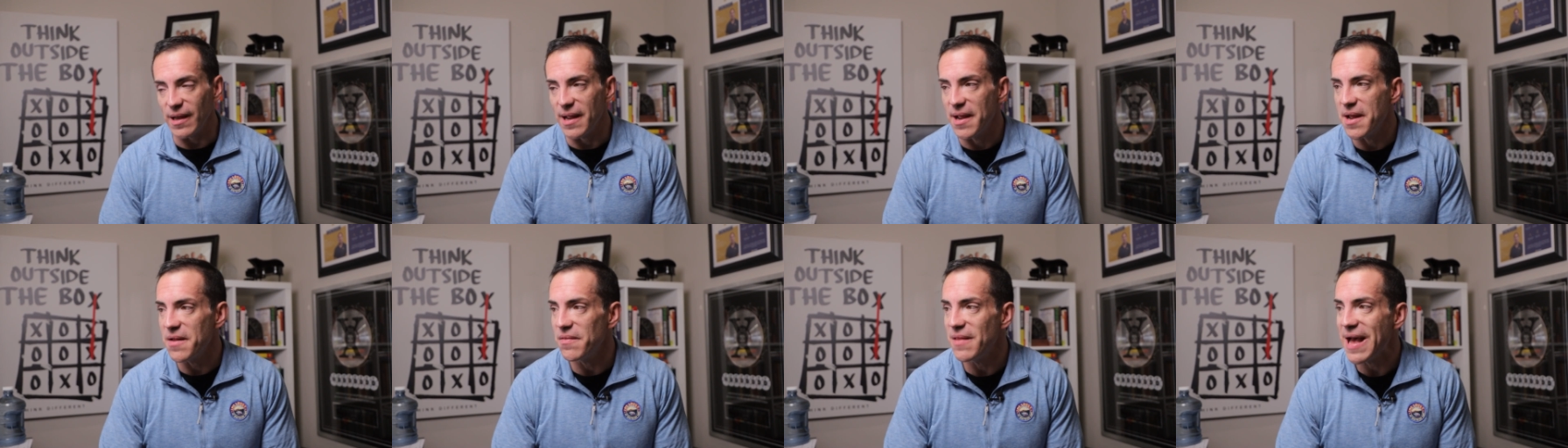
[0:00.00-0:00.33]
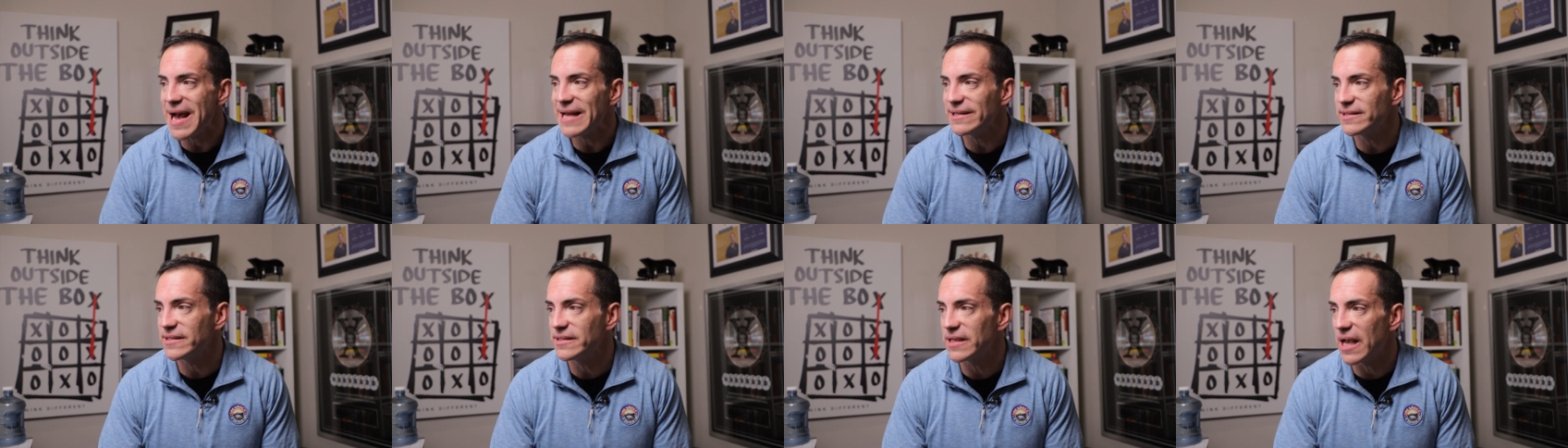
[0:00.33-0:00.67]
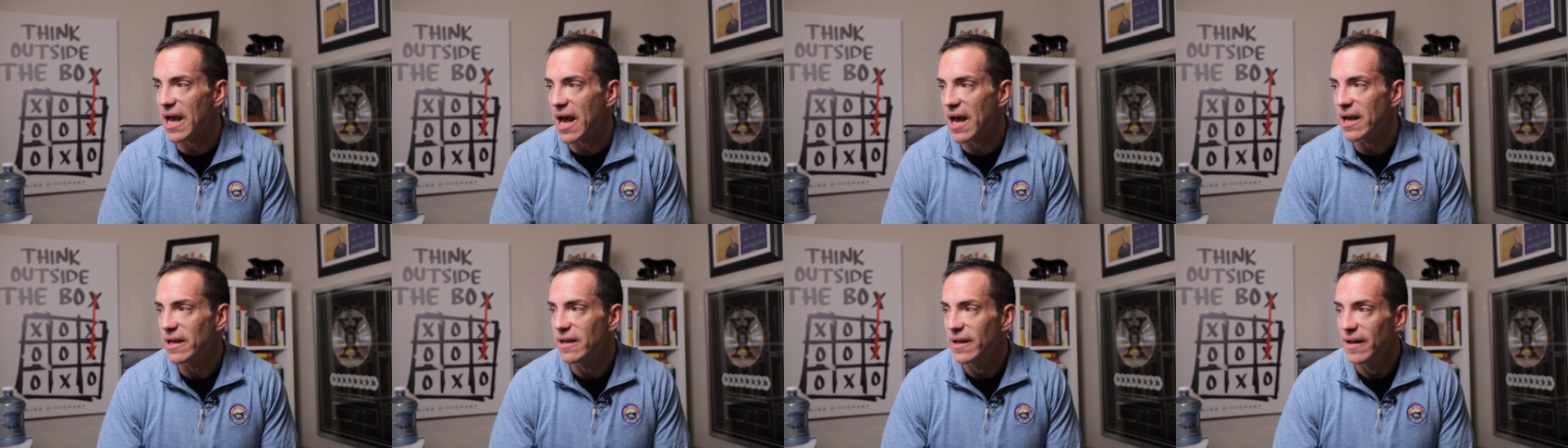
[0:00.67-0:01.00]
And that's,
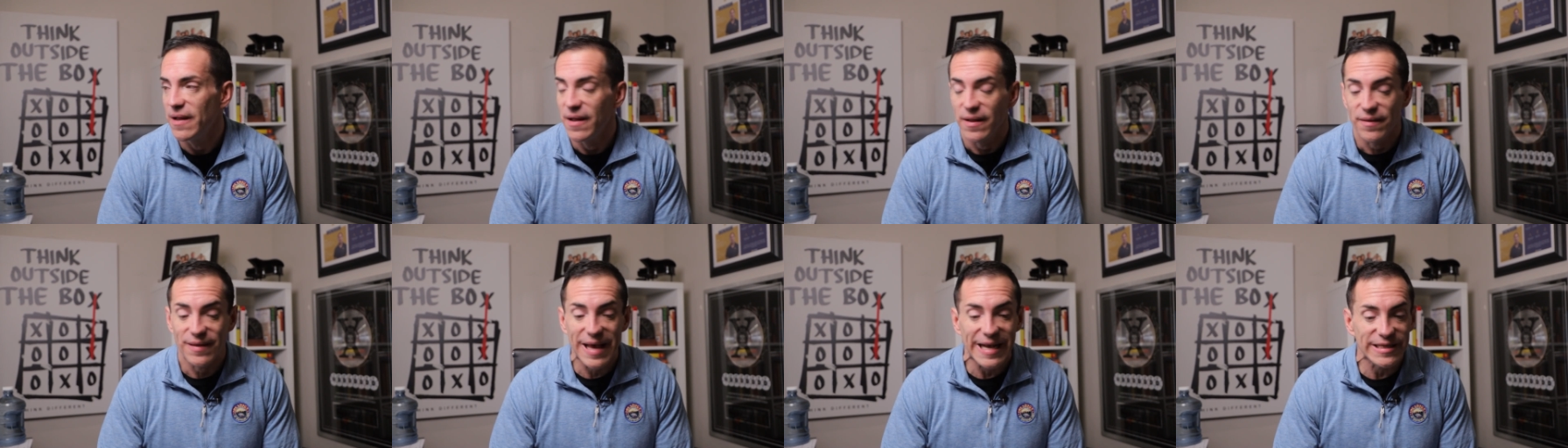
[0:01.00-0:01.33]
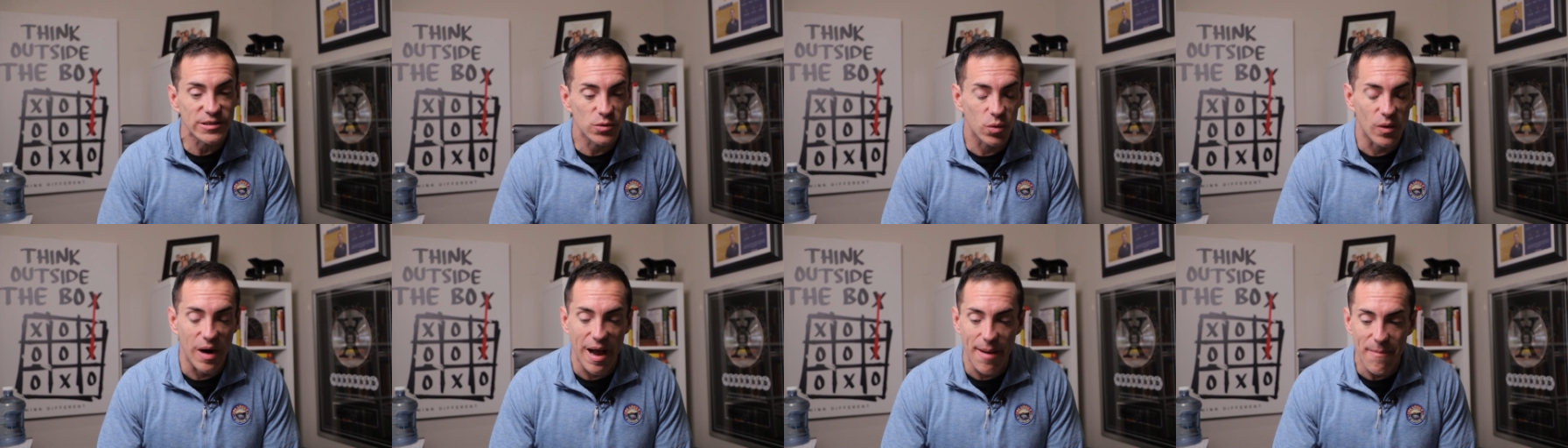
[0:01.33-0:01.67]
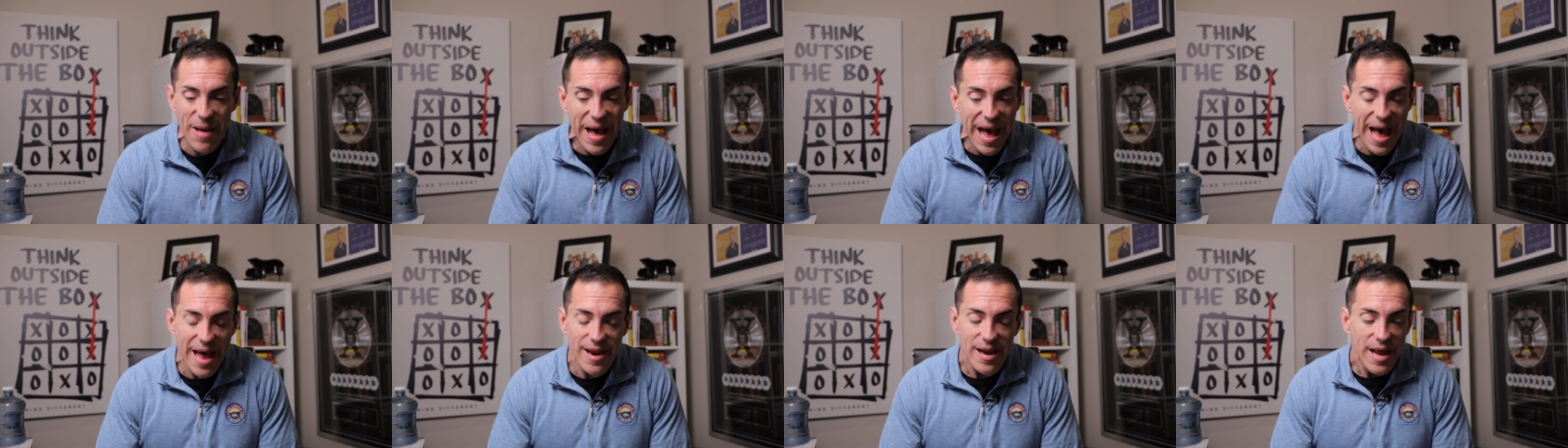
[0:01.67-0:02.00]
uh, that's where
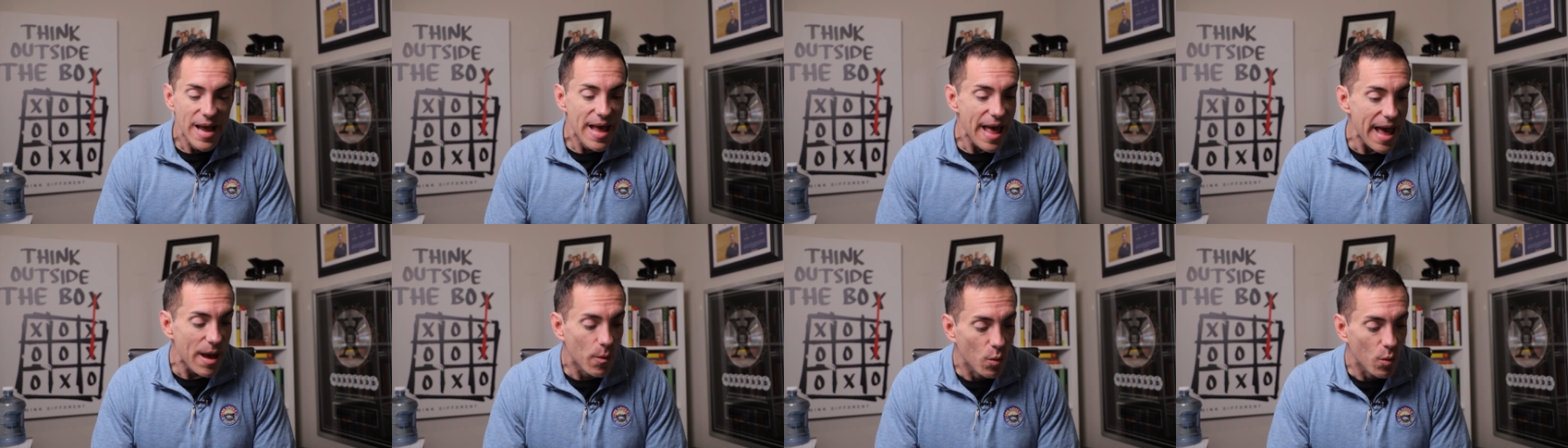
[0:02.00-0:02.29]
I'm at.